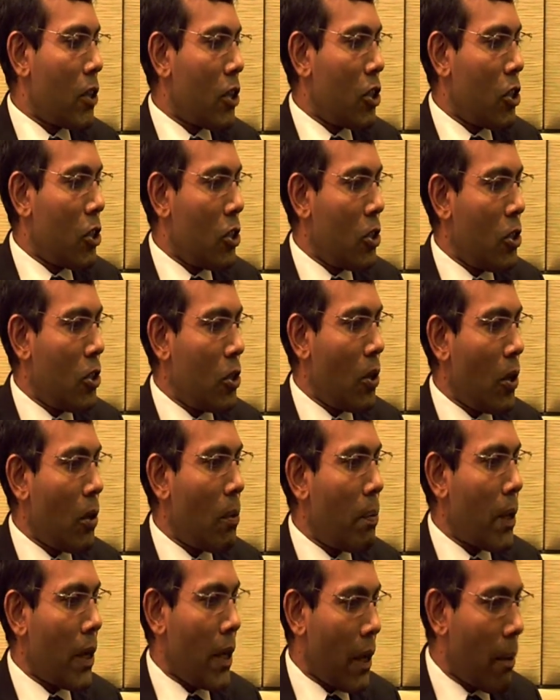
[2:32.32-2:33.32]

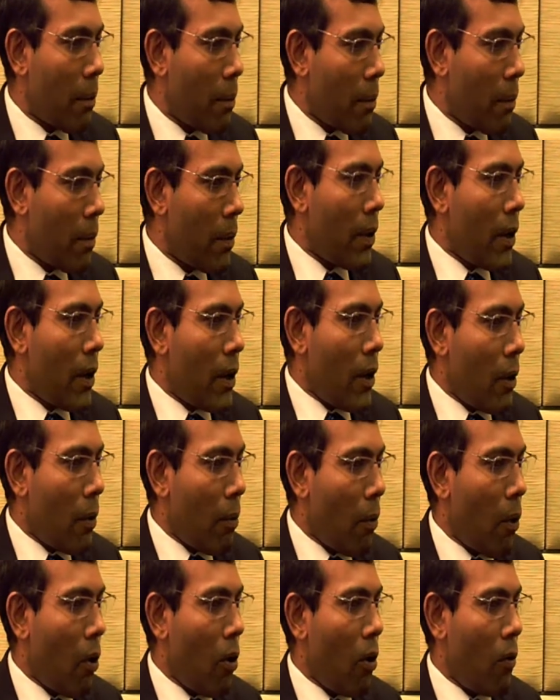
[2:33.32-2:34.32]
should become
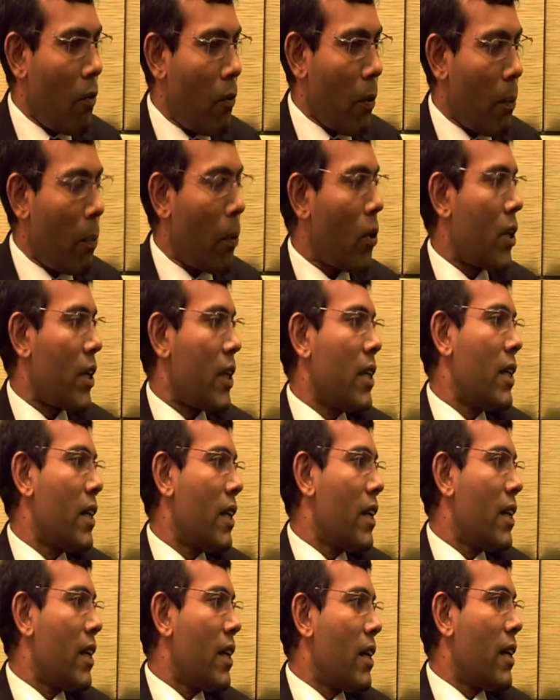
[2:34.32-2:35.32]
more of a body
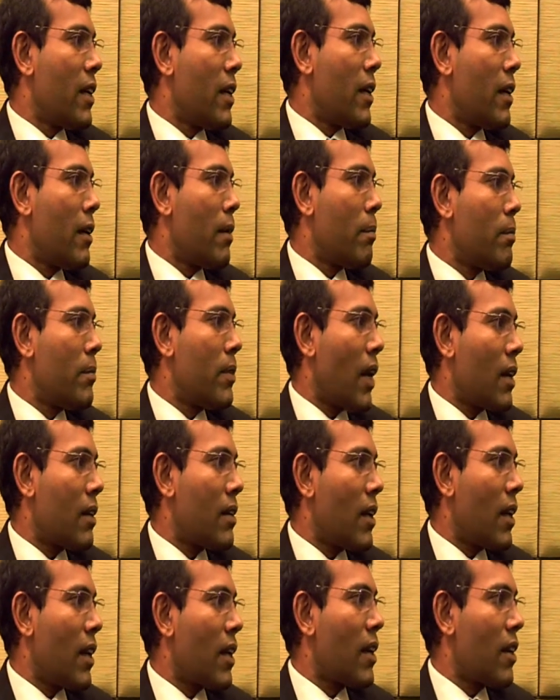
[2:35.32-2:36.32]

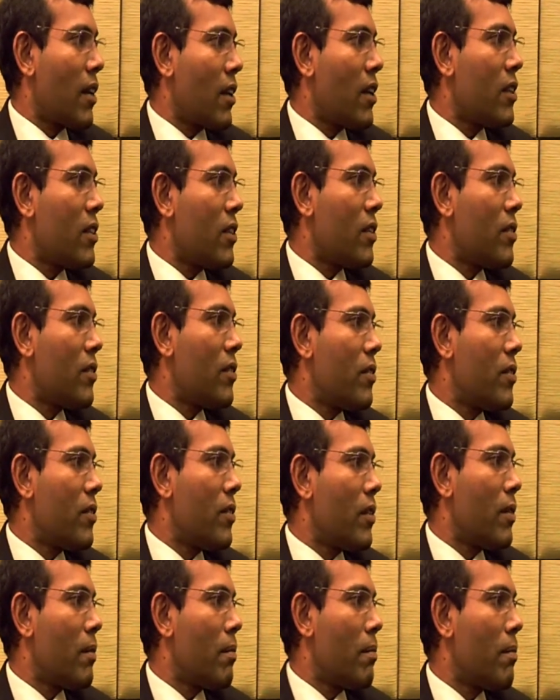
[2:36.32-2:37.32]
that
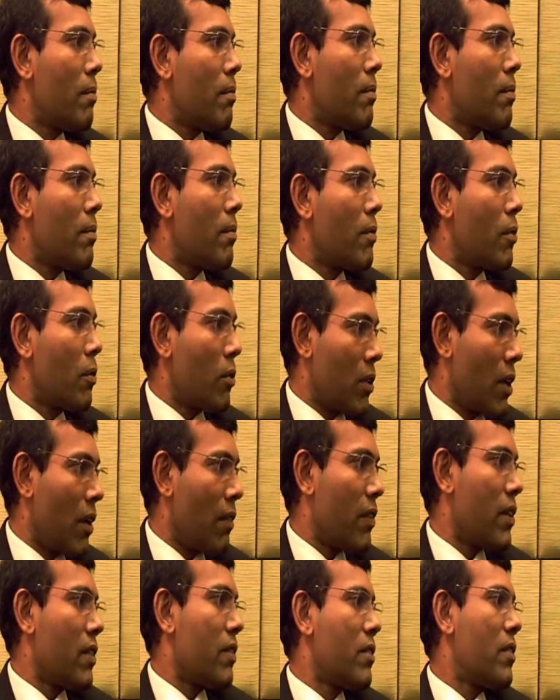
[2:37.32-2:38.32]
encourages good
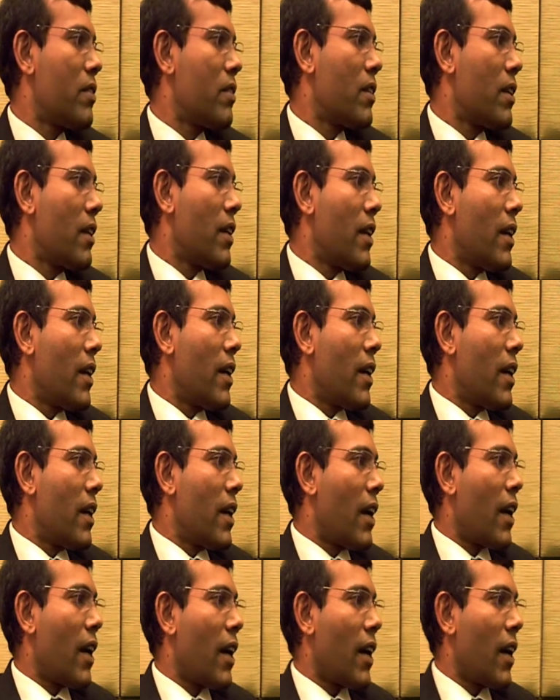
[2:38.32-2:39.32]
governance.
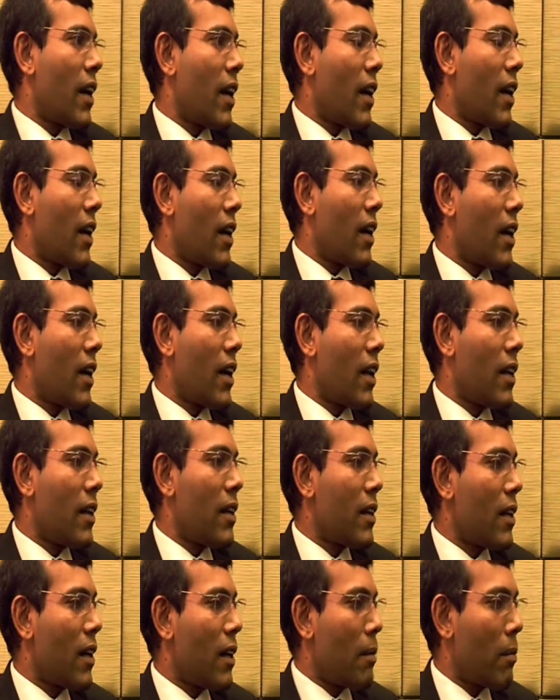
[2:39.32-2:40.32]

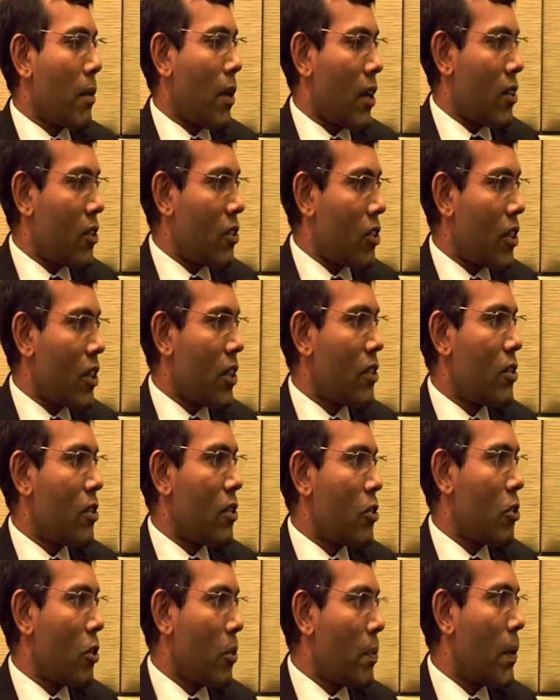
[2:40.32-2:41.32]
And
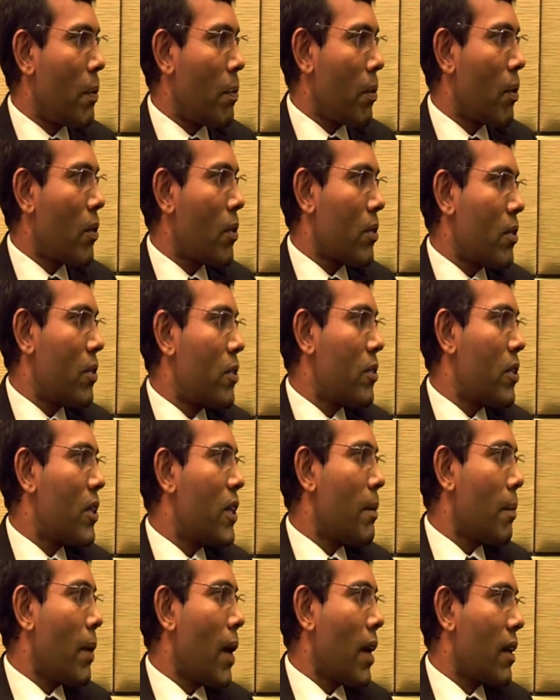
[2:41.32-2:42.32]
countries should be brought to
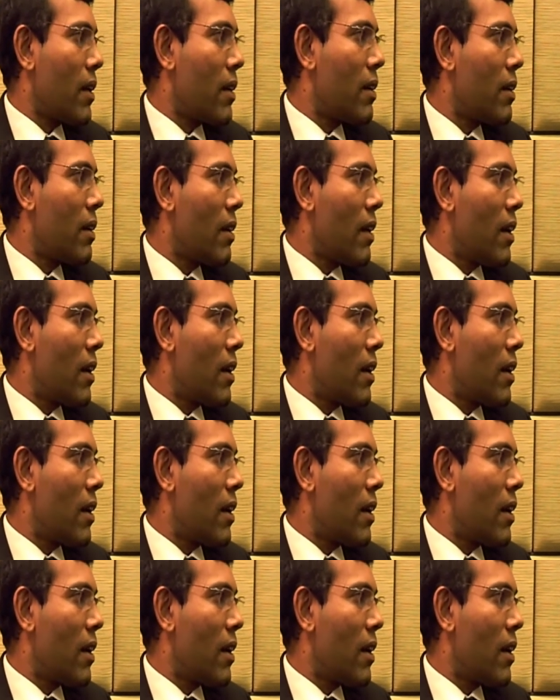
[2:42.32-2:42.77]
CIMAC